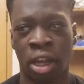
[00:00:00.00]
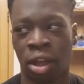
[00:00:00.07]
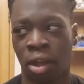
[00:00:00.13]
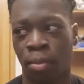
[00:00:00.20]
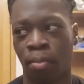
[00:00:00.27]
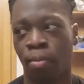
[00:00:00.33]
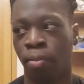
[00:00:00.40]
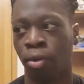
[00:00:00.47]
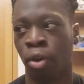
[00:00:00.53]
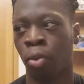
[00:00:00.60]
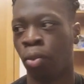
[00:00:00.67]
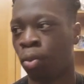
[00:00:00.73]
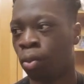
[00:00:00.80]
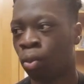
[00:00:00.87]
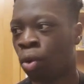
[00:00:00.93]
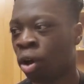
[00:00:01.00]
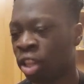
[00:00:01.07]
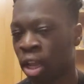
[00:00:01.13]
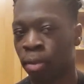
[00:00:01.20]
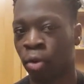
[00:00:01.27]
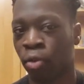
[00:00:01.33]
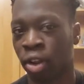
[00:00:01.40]
you know, what
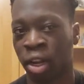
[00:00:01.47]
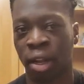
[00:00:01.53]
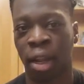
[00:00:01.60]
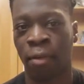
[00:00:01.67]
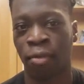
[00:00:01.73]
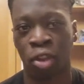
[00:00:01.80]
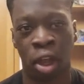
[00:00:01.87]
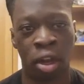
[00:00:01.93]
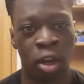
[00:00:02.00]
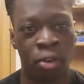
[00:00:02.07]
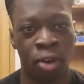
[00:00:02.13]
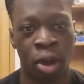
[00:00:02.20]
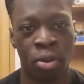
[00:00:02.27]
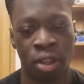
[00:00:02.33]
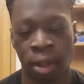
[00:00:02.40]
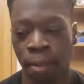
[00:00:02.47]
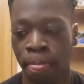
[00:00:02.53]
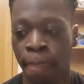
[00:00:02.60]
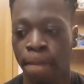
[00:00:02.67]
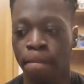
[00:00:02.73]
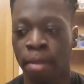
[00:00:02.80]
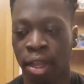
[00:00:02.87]
type of reading I've done around it,
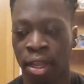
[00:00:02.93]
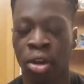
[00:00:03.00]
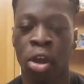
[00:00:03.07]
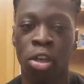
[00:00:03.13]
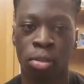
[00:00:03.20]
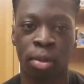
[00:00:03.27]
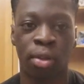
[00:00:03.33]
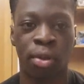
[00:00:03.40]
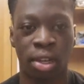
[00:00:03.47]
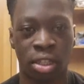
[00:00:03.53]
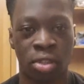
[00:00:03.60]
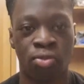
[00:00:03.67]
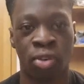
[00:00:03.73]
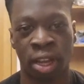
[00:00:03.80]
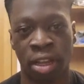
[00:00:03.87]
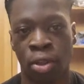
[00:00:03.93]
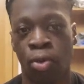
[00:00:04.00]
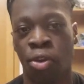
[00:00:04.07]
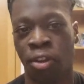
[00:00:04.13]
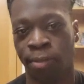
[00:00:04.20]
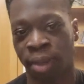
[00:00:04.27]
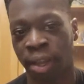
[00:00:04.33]
they did ask me a question related to
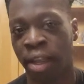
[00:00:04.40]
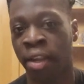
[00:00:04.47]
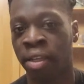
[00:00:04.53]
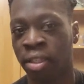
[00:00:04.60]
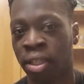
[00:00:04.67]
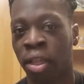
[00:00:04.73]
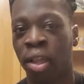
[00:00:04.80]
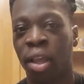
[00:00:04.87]
quantum mechanics.